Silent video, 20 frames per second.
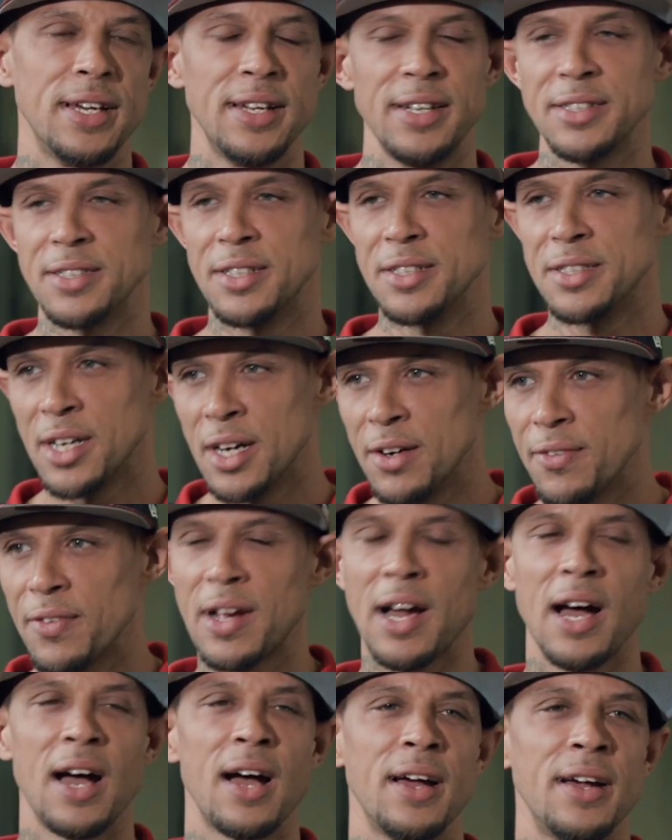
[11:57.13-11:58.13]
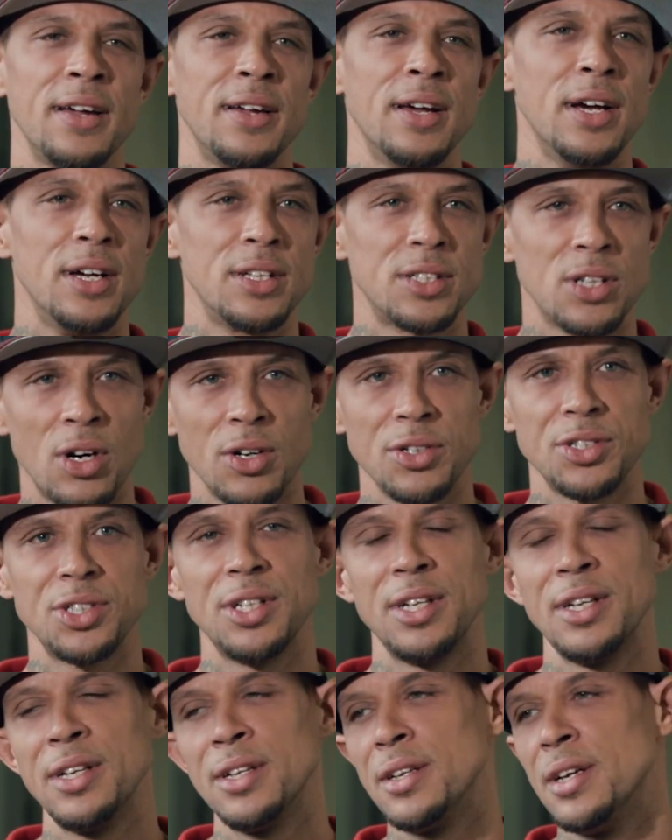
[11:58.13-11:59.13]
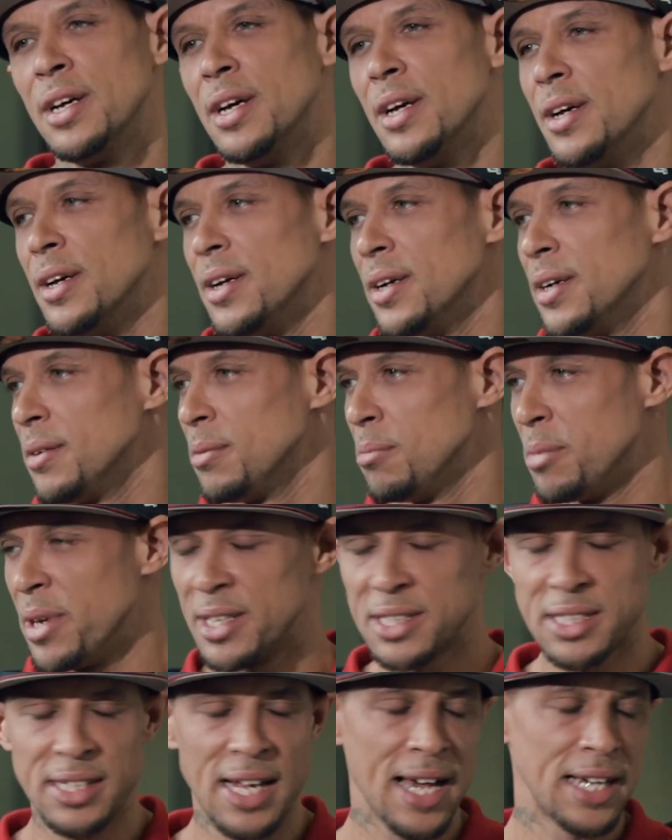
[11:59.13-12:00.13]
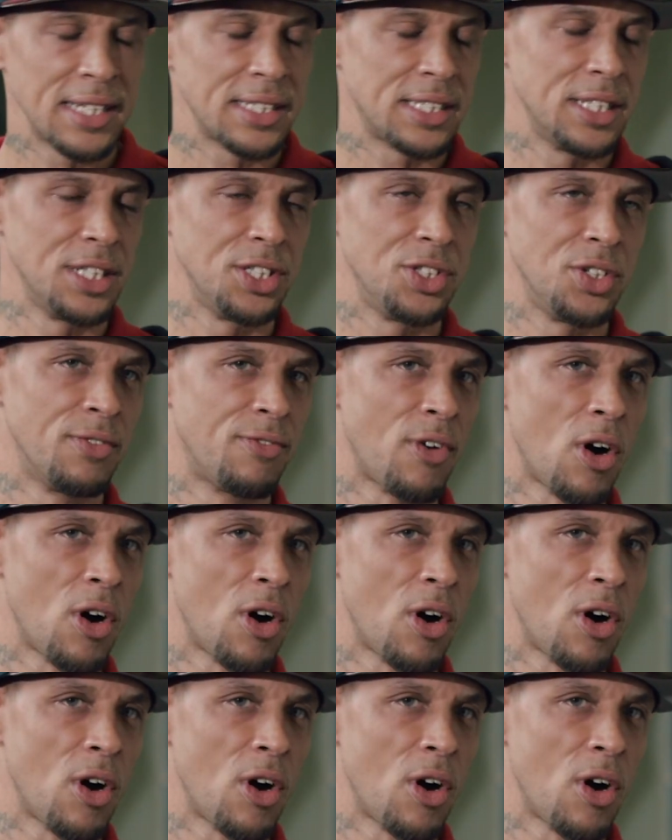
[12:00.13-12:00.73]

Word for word: And it's the tough guy, talk shit, be as nasty as you